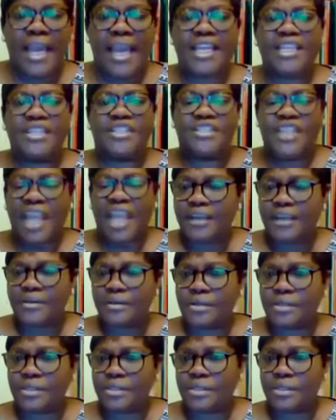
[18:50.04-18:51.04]
He is
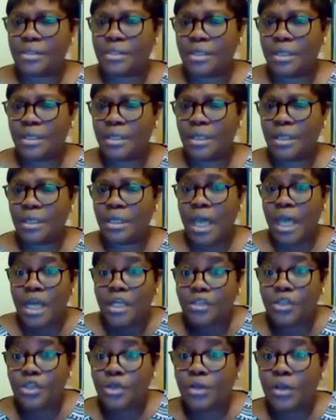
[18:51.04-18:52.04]
generous.
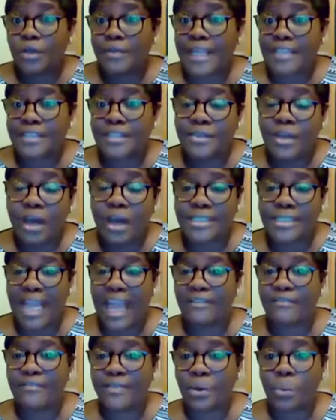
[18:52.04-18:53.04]
Do you know that not
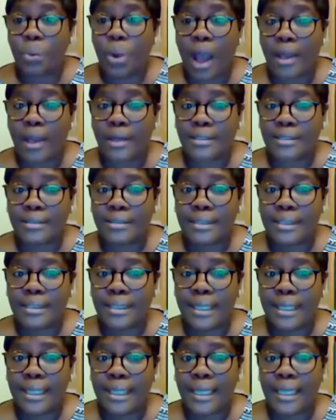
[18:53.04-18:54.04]
everyone
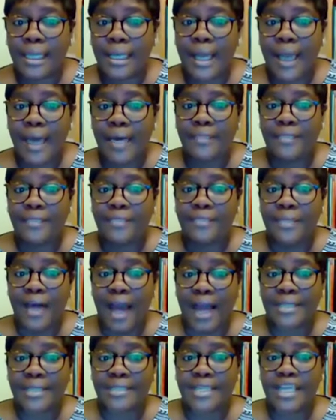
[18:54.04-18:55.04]

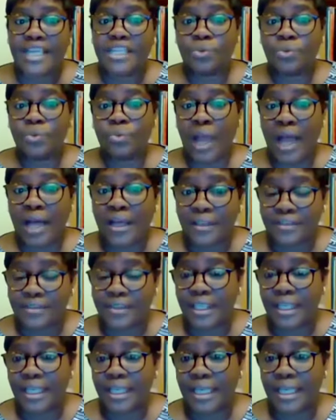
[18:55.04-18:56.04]
that is
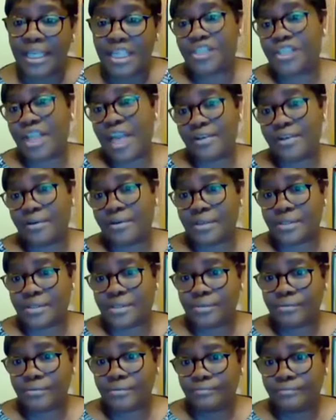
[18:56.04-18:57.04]
wealthy is
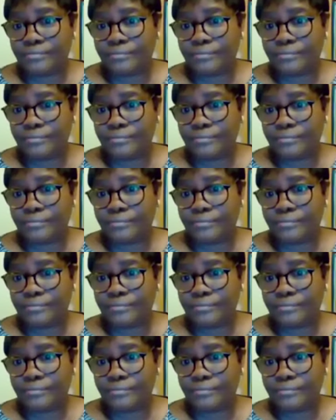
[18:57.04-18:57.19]
generous?